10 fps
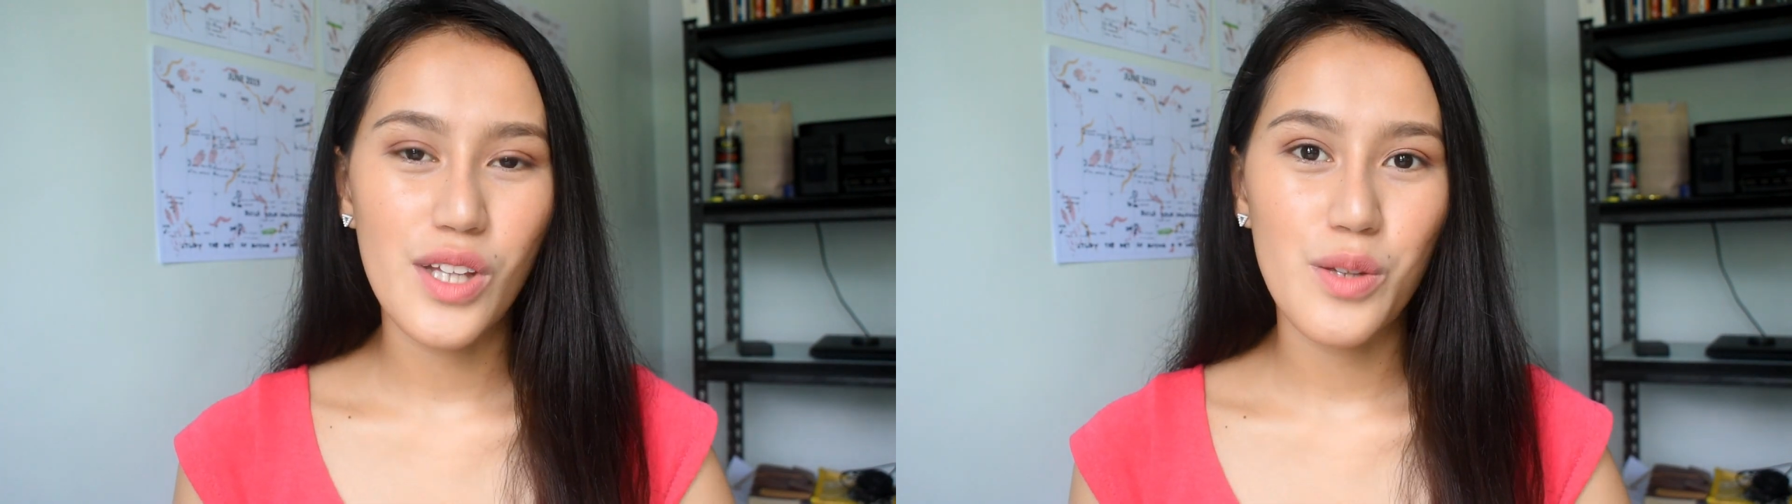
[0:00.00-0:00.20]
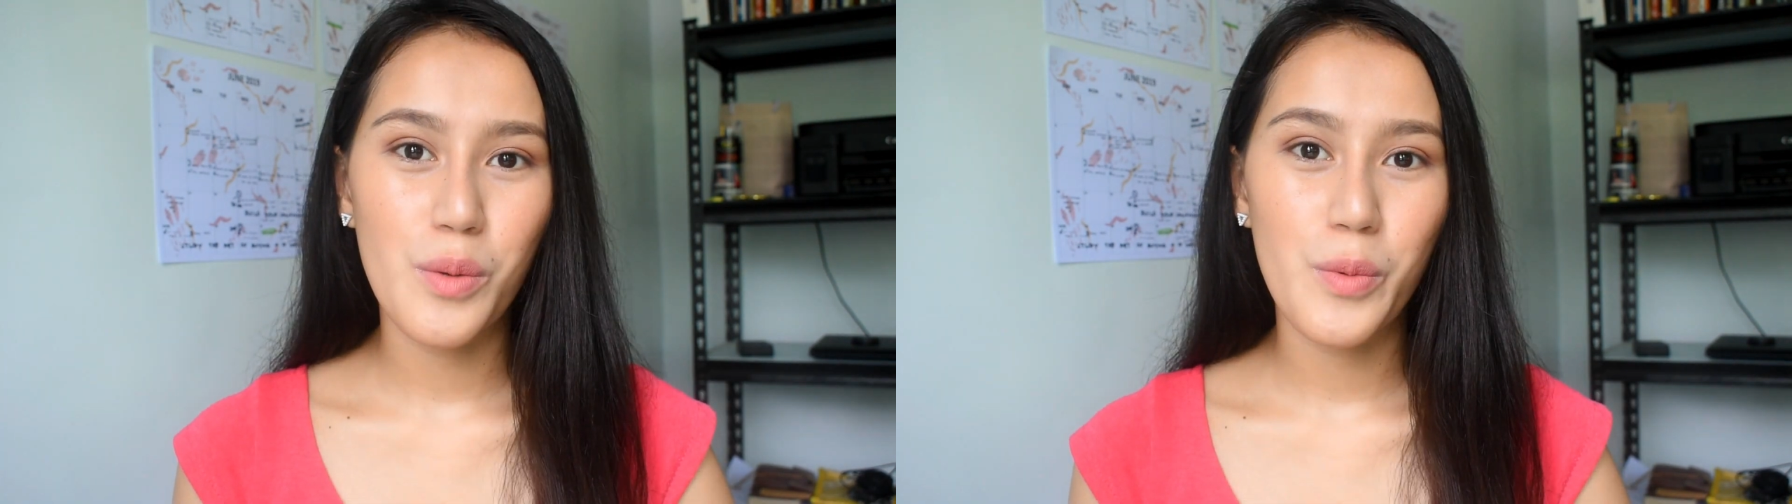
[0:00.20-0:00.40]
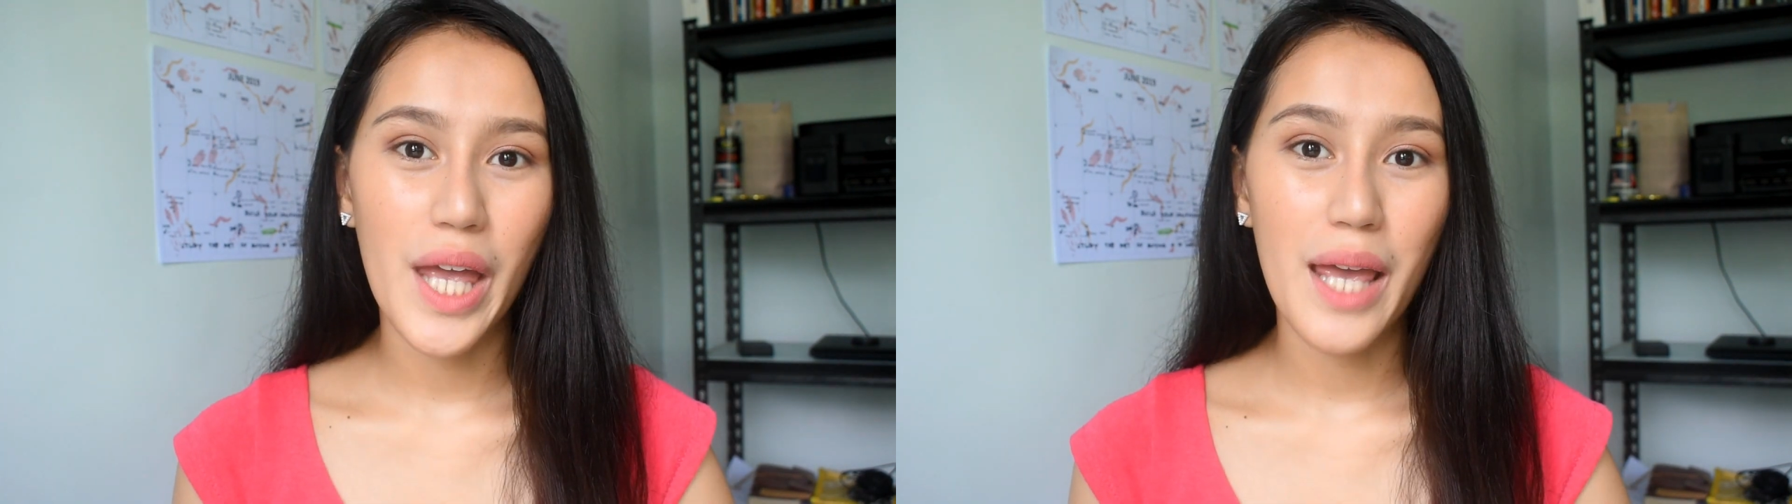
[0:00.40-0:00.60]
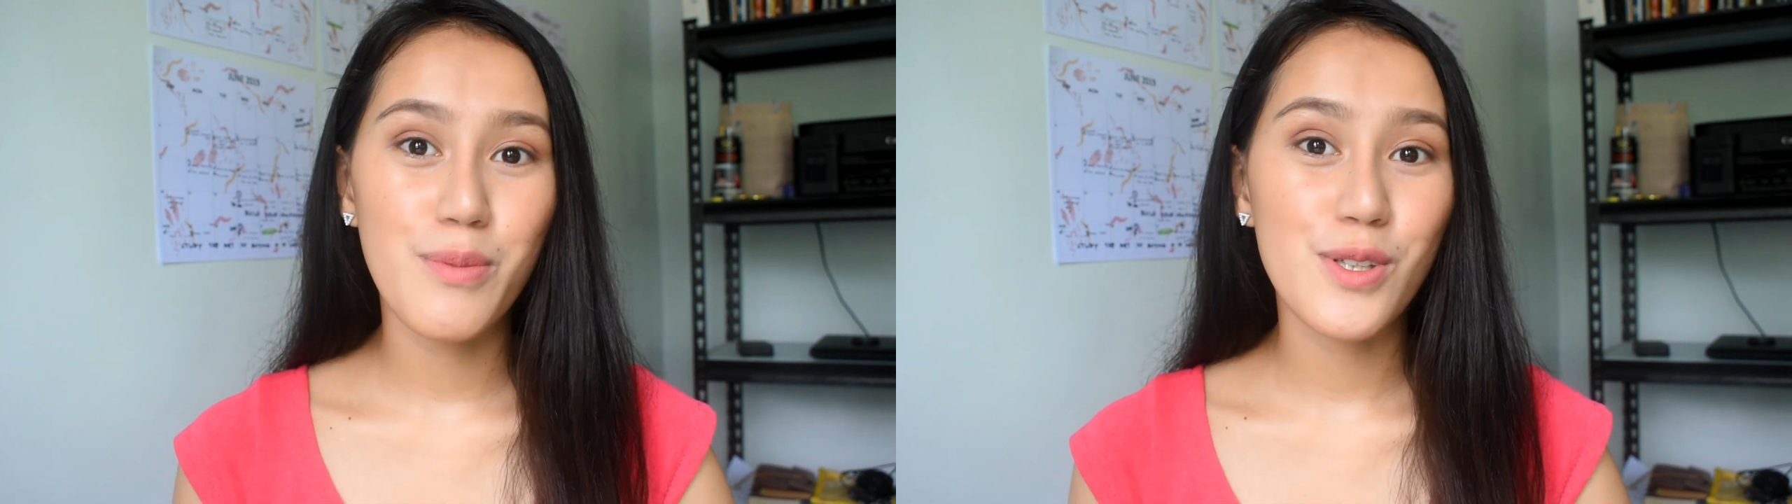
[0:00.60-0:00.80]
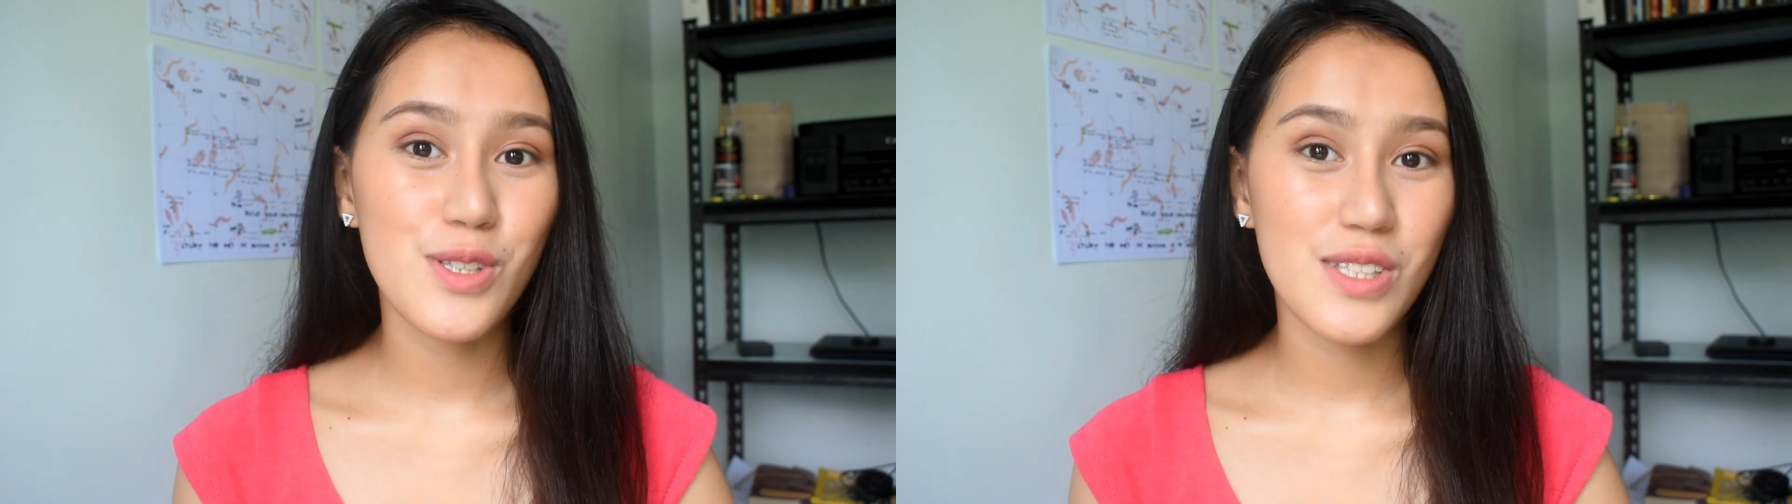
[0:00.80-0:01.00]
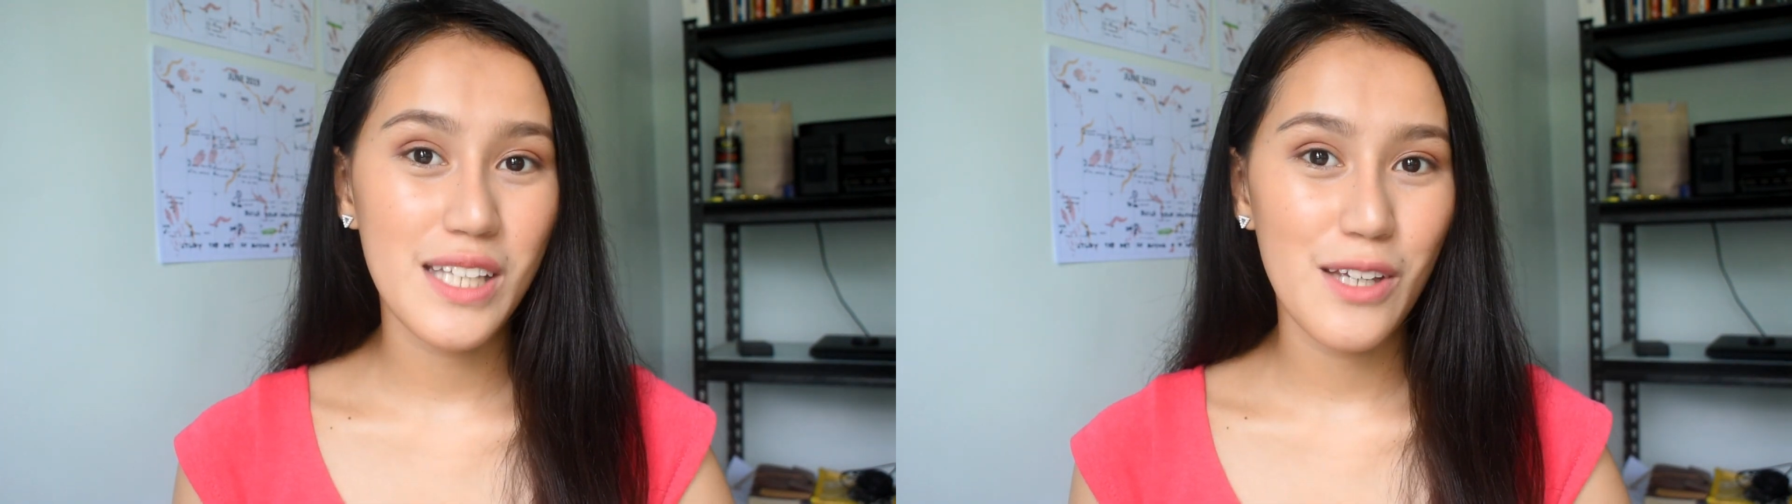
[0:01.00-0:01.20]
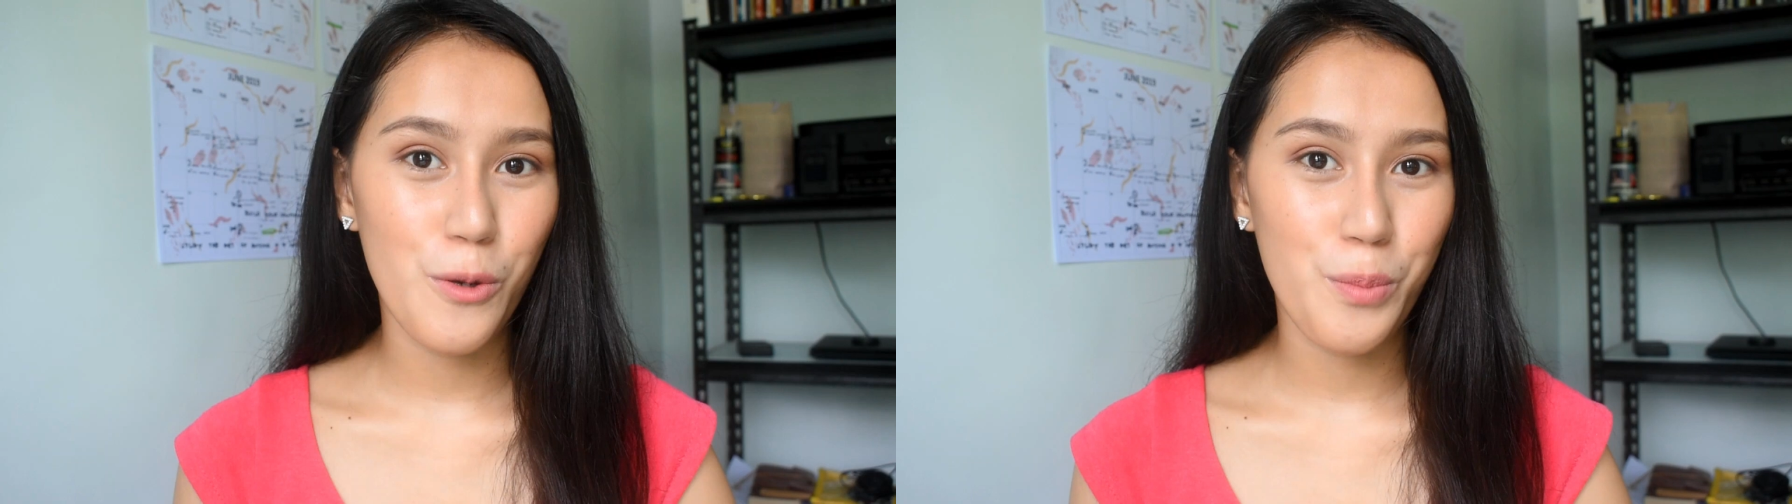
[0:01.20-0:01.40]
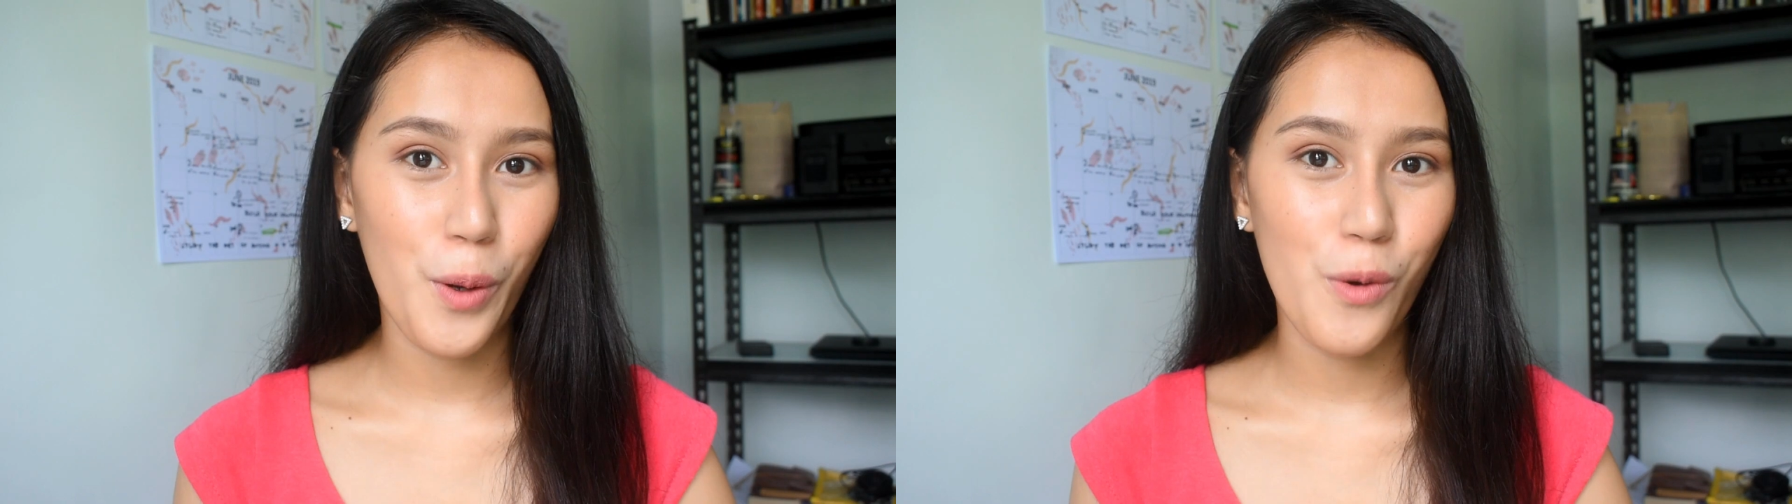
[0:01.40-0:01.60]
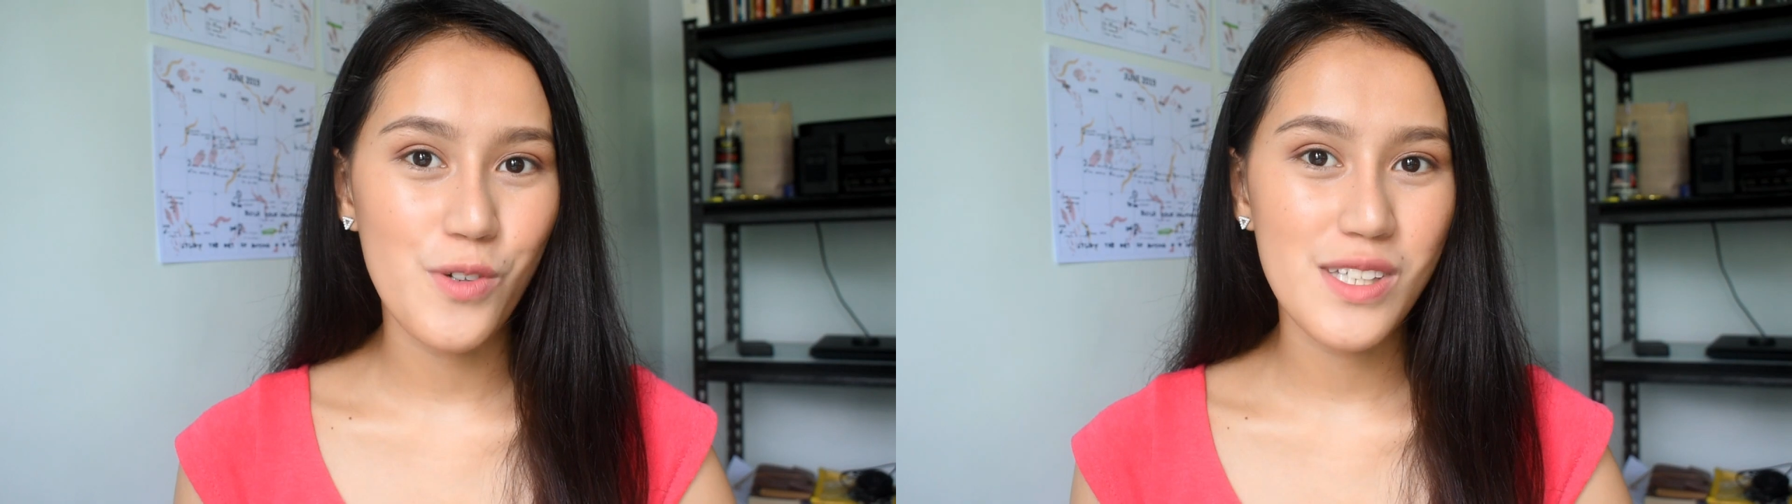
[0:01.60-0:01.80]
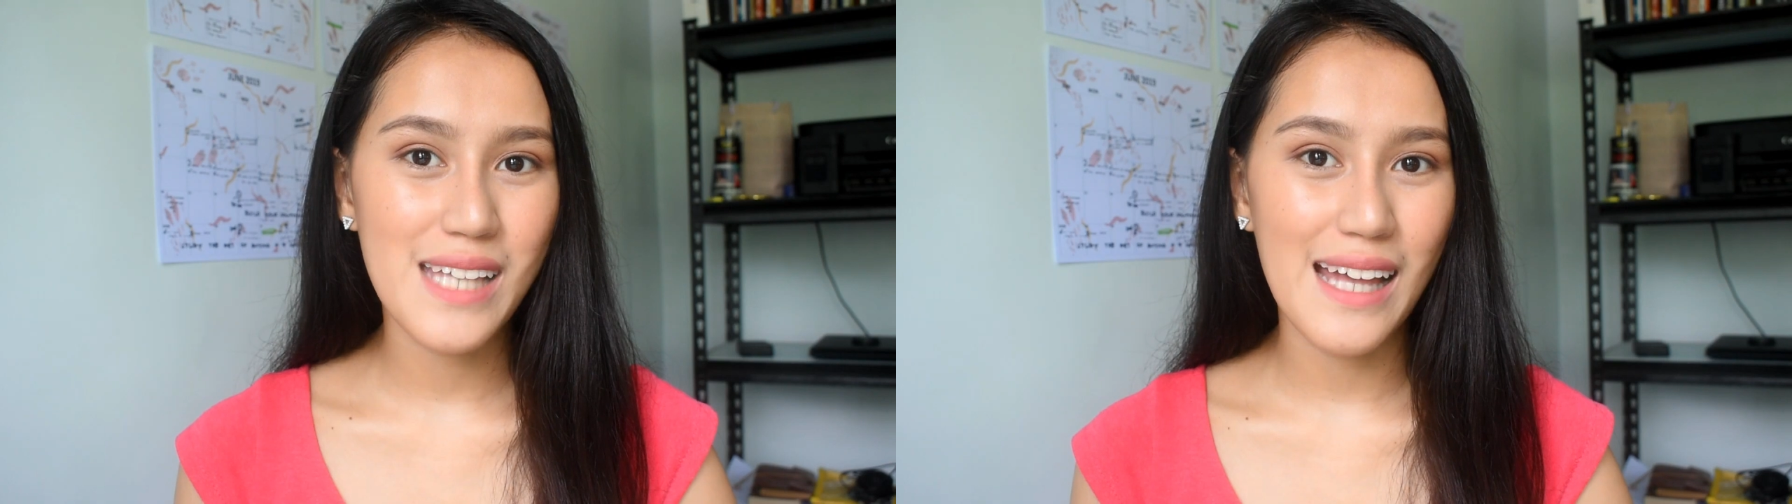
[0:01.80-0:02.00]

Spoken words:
so that we will be able to see your post